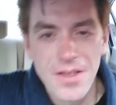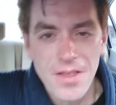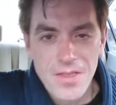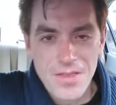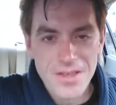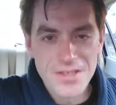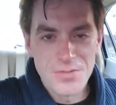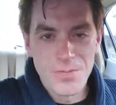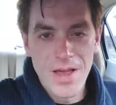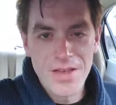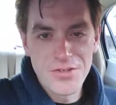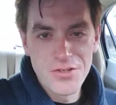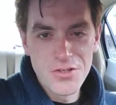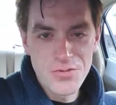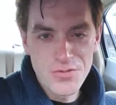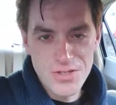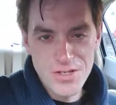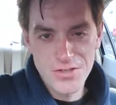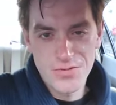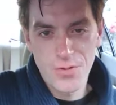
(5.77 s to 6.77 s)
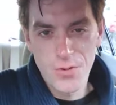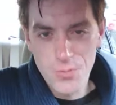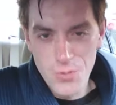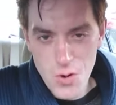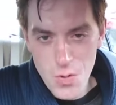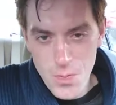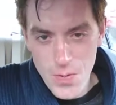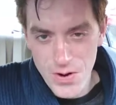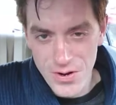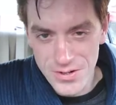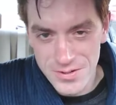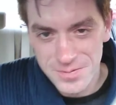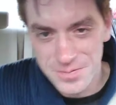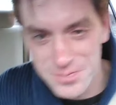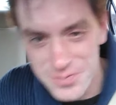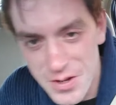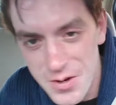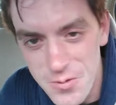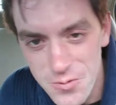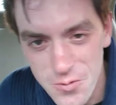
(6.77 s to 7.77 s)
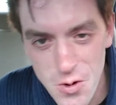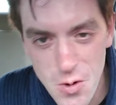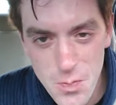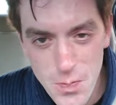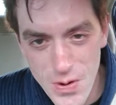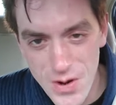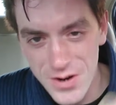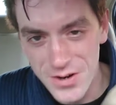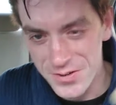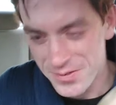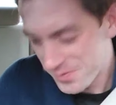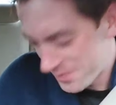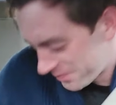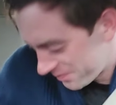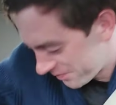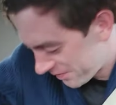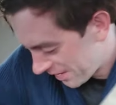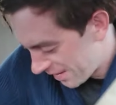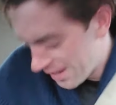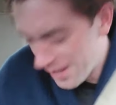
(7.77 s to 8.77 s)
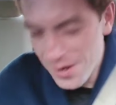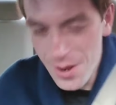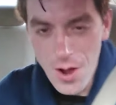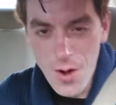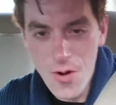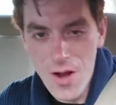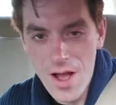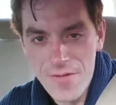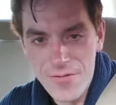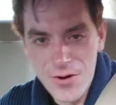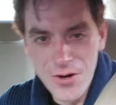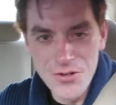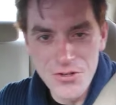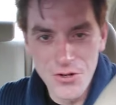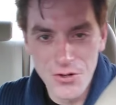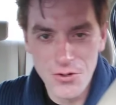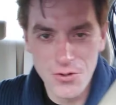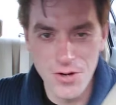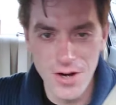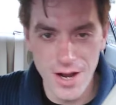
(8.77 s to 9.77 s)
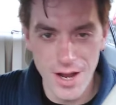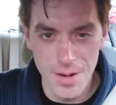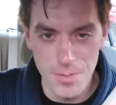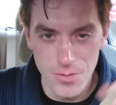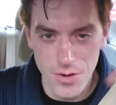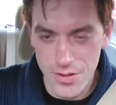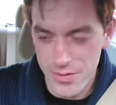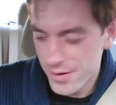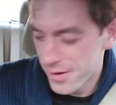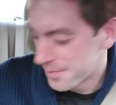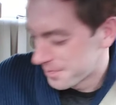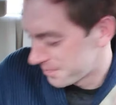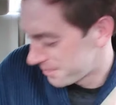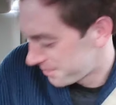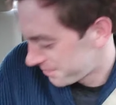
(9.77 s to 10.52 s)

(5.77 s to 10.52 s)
This message is for Rupert. Rupert! Hello, I've heard your cry, brother.